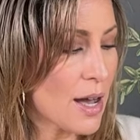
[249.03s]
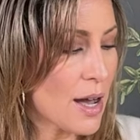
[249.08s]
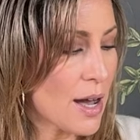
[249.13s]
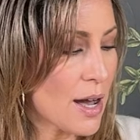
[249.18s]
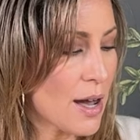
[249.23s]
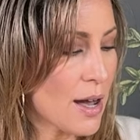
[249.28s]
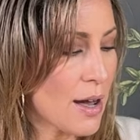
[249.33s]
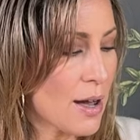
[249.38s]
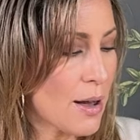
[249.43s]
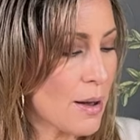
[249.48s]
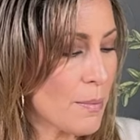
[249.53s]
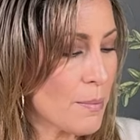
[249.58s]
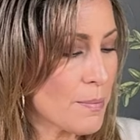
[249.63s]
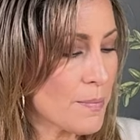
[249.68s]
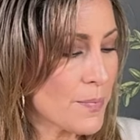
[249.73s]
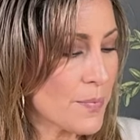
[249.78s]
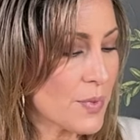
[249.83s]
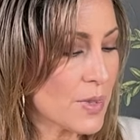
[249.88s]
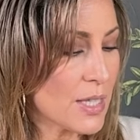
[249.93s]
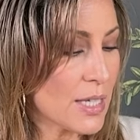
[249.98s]

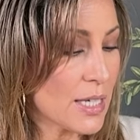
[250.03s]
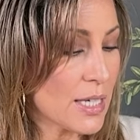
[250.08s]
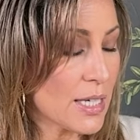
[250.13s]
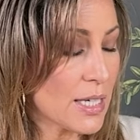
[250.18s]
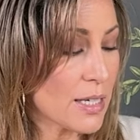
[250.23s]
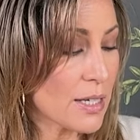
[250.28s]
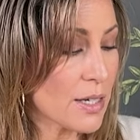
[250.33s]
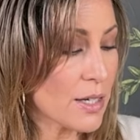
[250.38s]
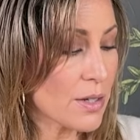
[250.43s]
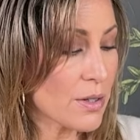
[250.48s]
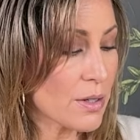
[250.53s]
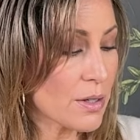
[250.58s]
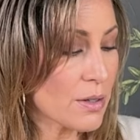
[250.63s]
The